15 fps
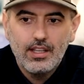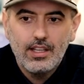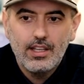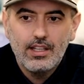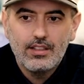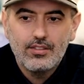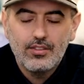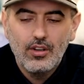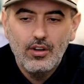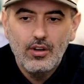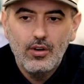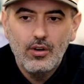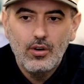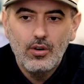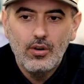And
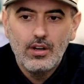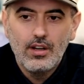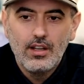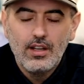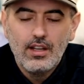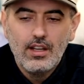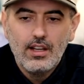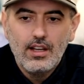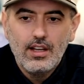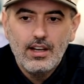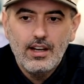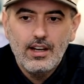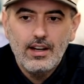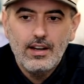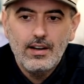so
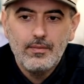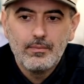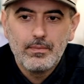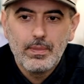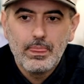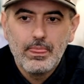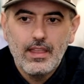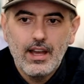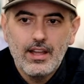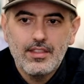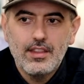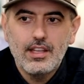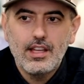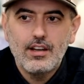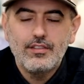I
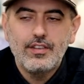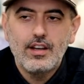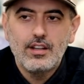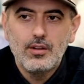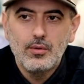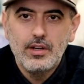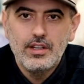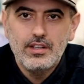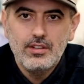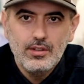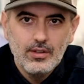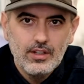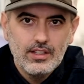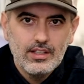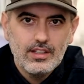think I found a way to
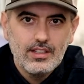do it,